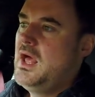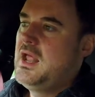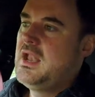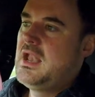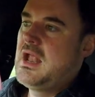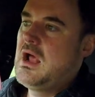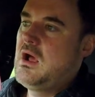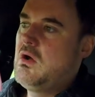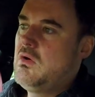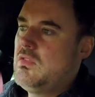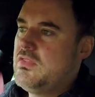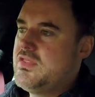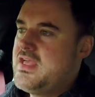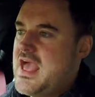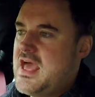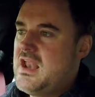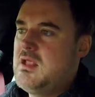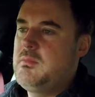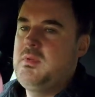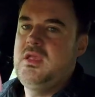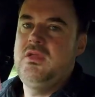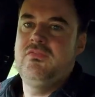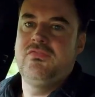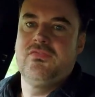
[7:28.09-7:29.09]
Now, the
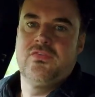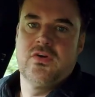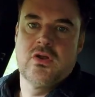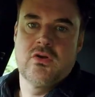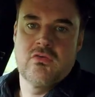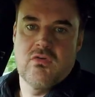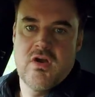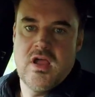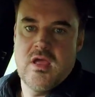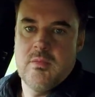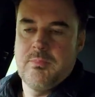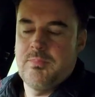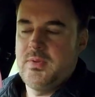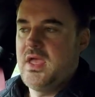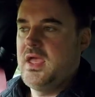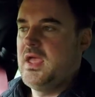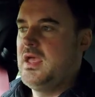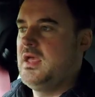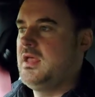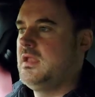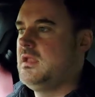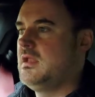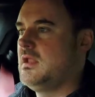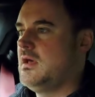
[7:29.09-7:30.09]
enemy for grip
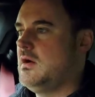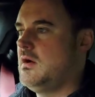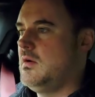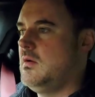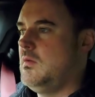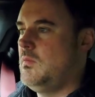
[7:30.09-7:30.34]
in